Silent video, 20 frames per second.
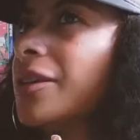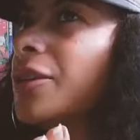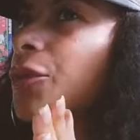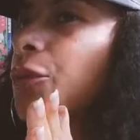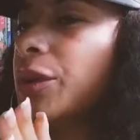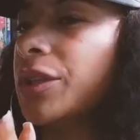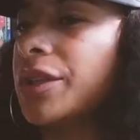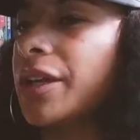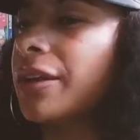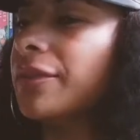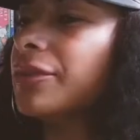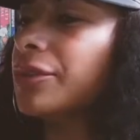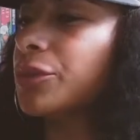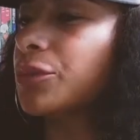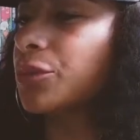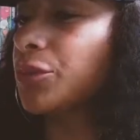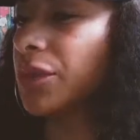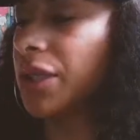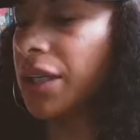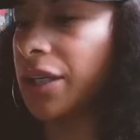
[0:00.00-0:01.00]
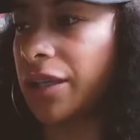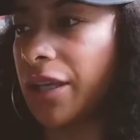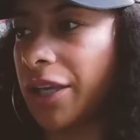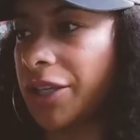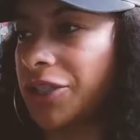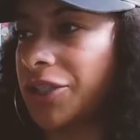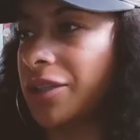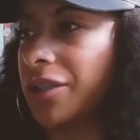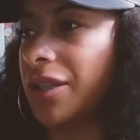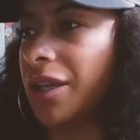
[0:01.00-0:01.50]
with every
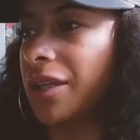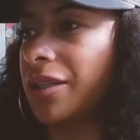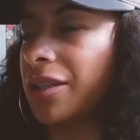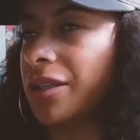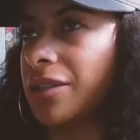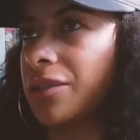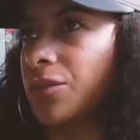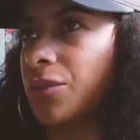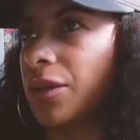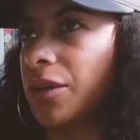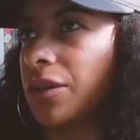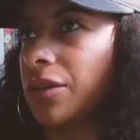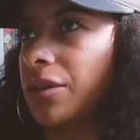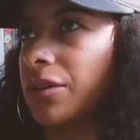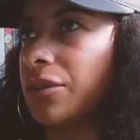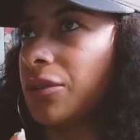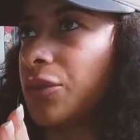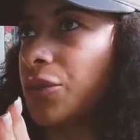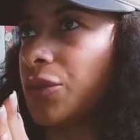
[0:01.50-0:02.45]
collection that does well,